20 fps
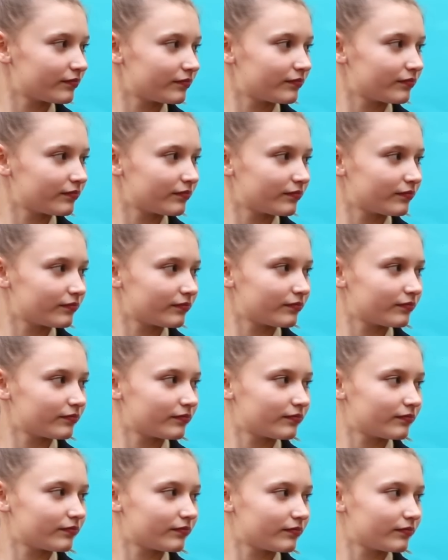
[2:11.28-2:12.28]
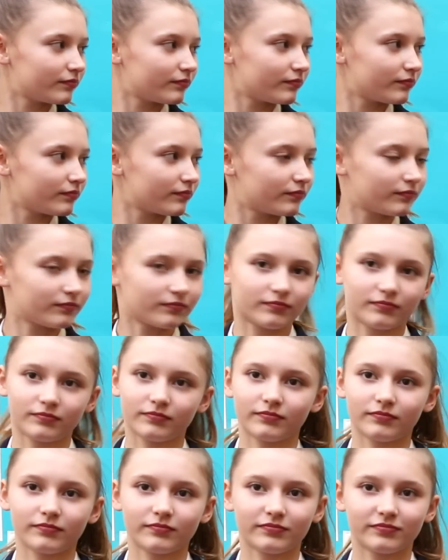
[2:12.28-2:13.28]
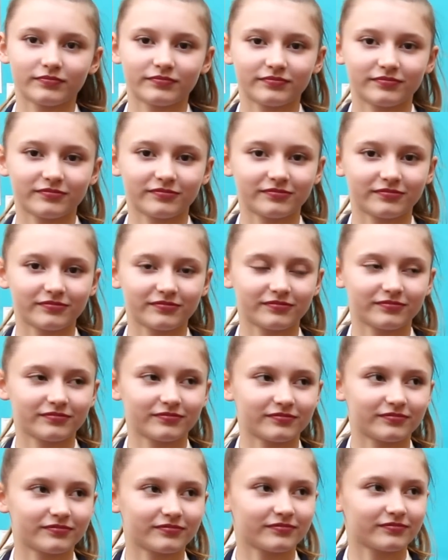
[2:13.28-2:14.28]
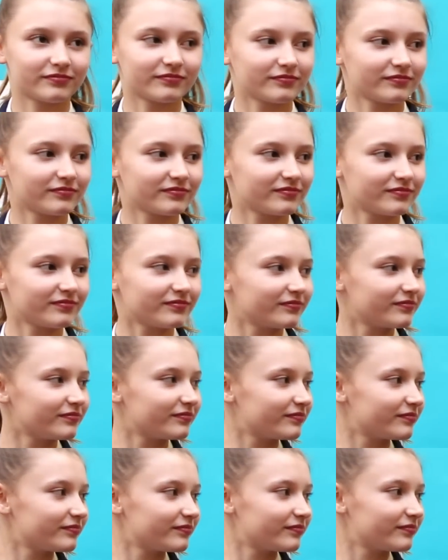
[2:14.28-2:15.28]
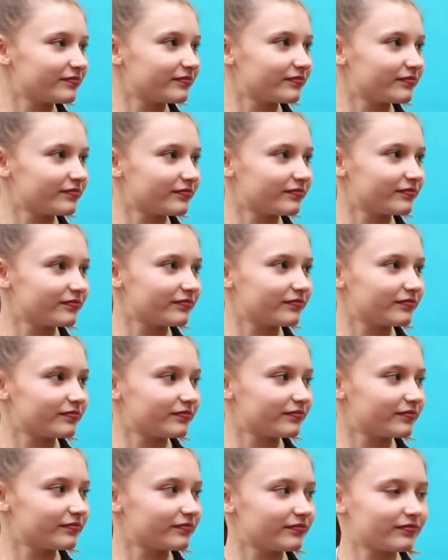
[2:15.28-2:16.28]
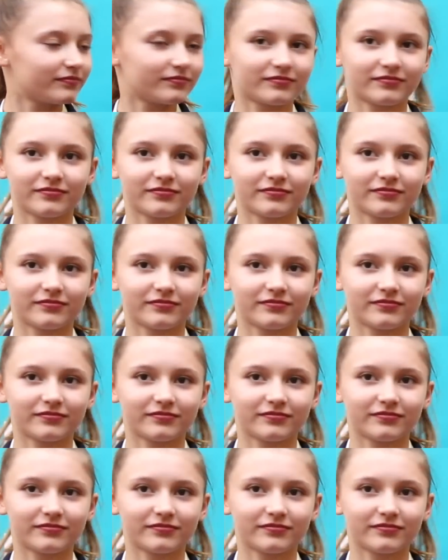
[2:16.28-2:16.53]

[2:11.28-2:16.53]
[no speech]